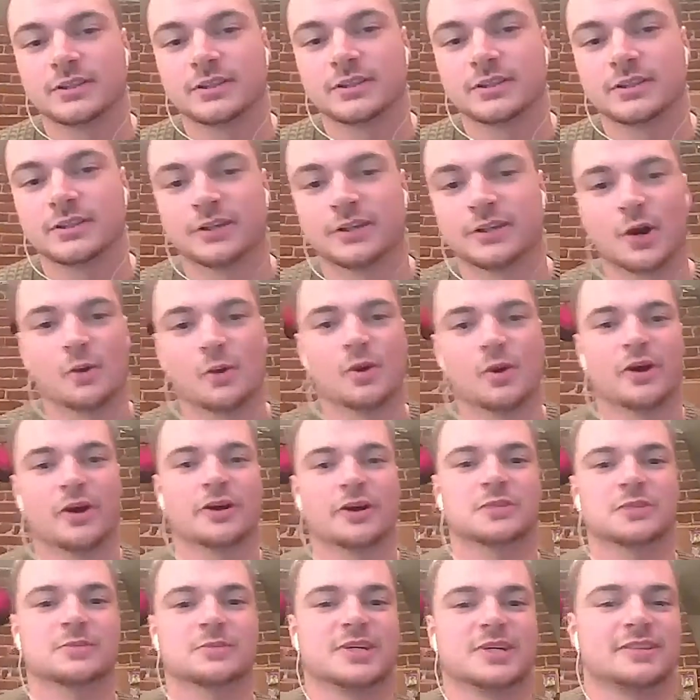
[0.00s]
No worries,
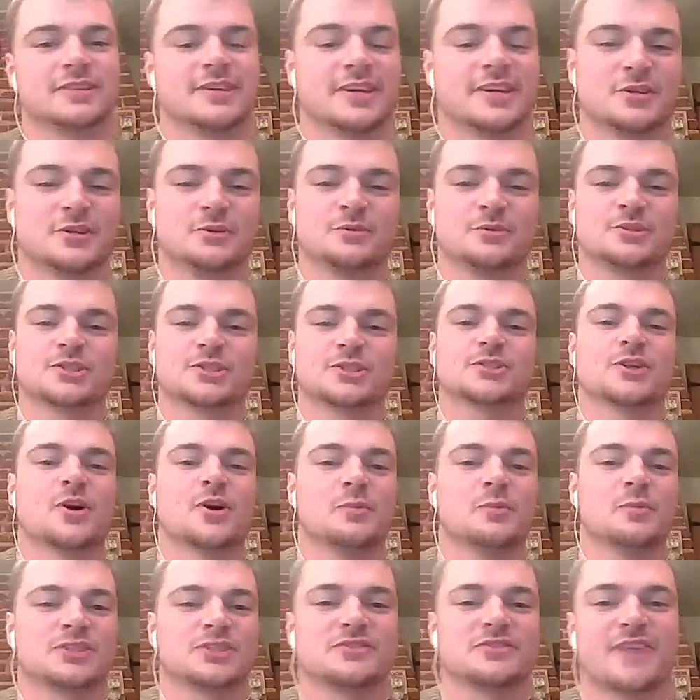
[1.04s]
man. Thank you so
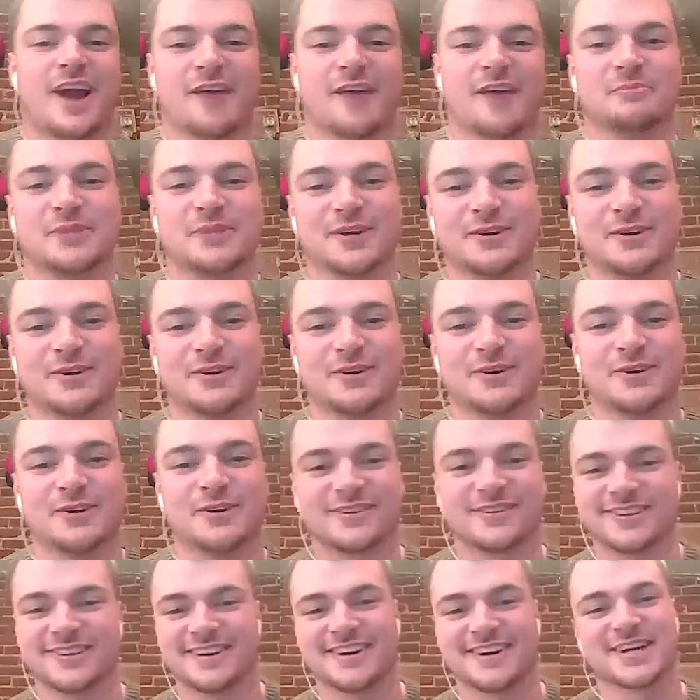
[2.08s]
much for having me on.
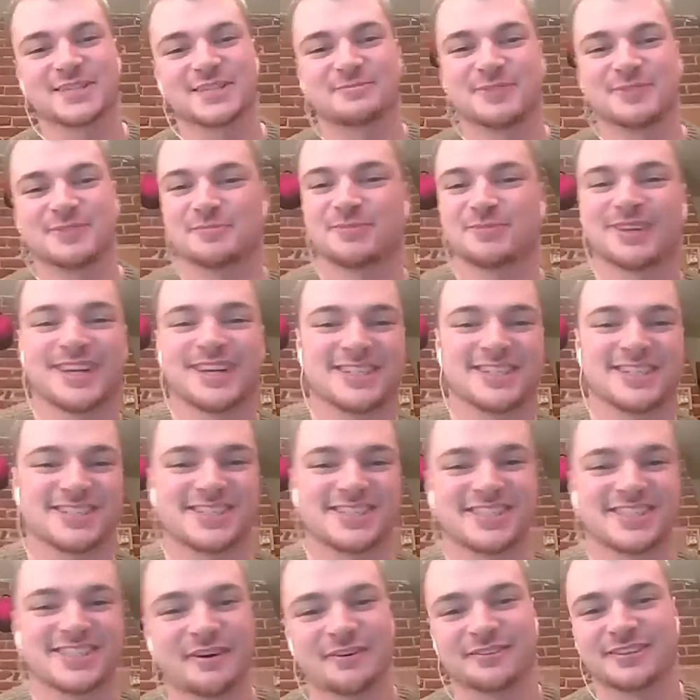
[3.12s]
It's been a pleasure
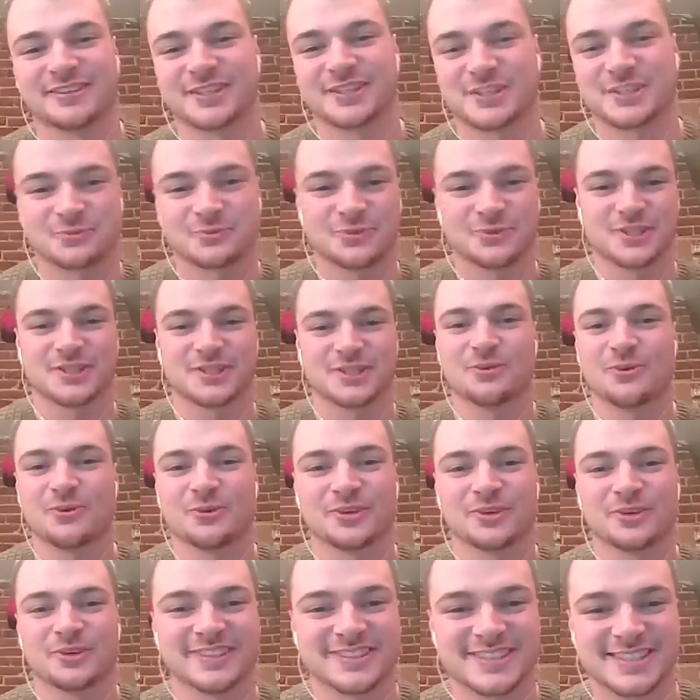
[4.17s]
sharing this with your
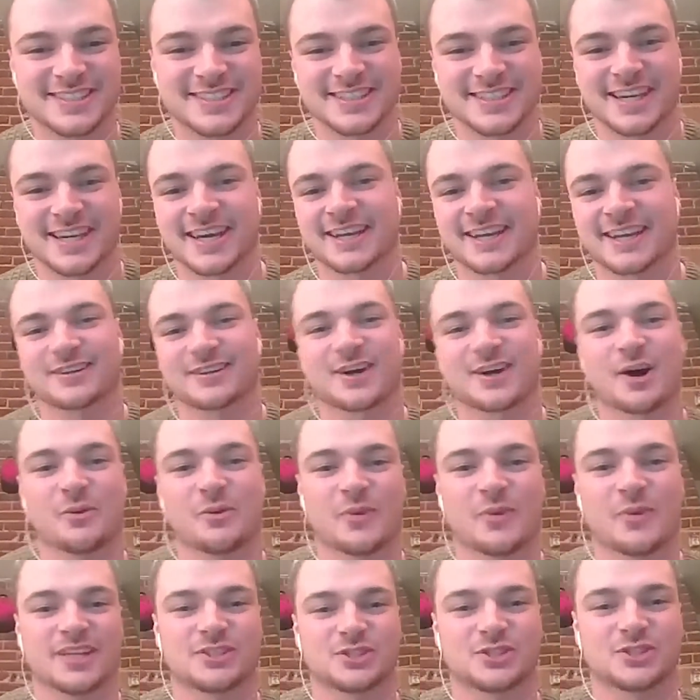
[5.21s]
audience, and I
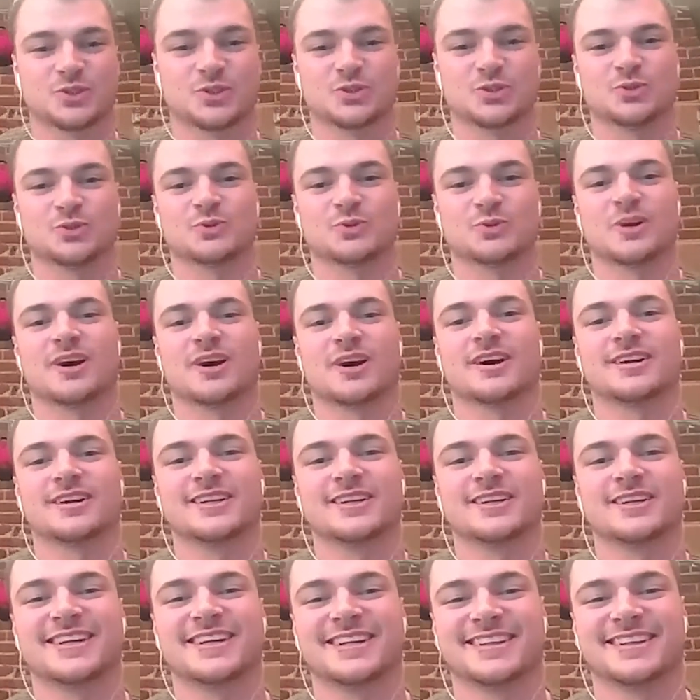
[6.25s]
can't wait to
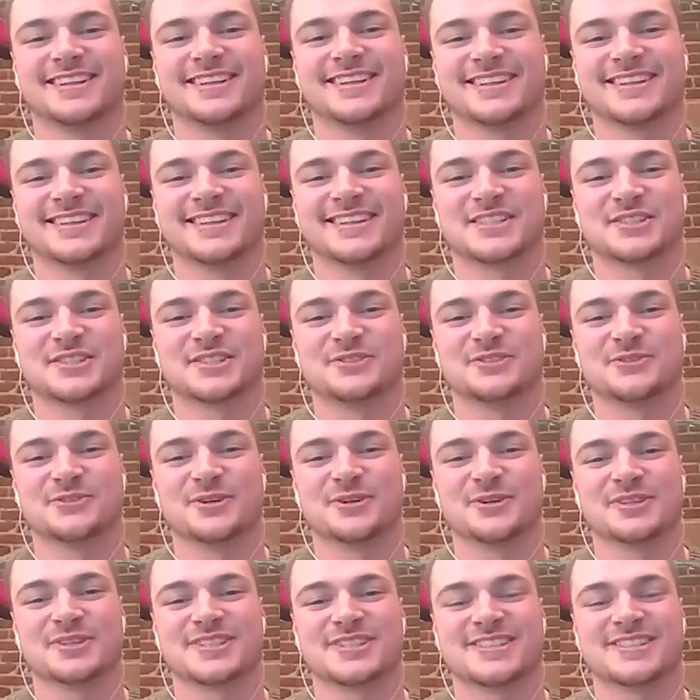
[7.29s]
listen to
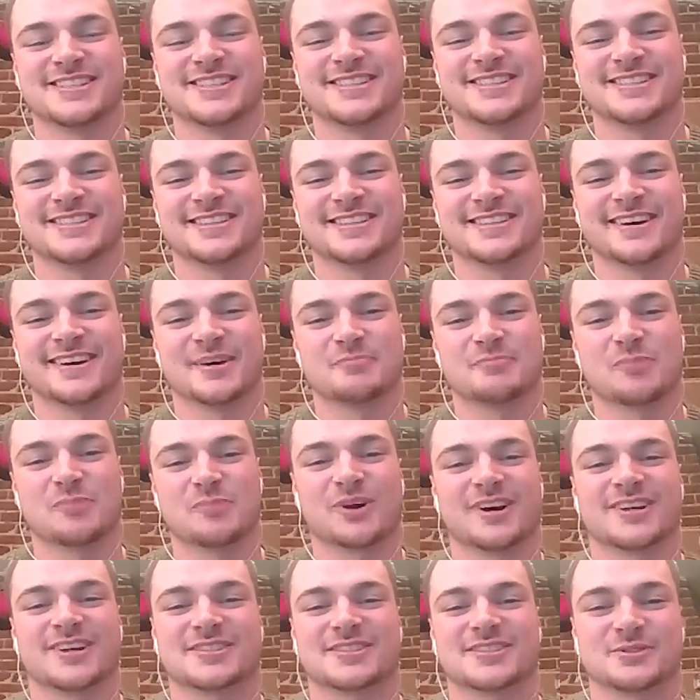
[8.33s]
it once the
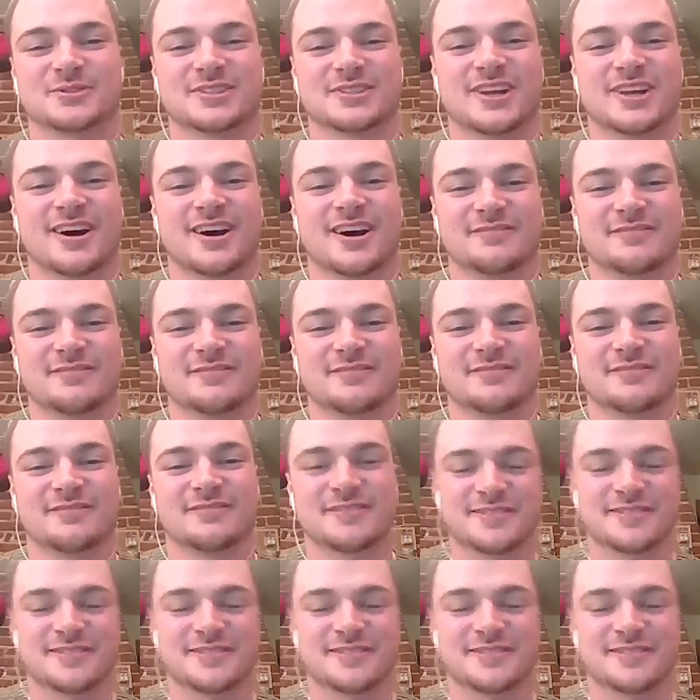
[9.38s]
podcast goes live.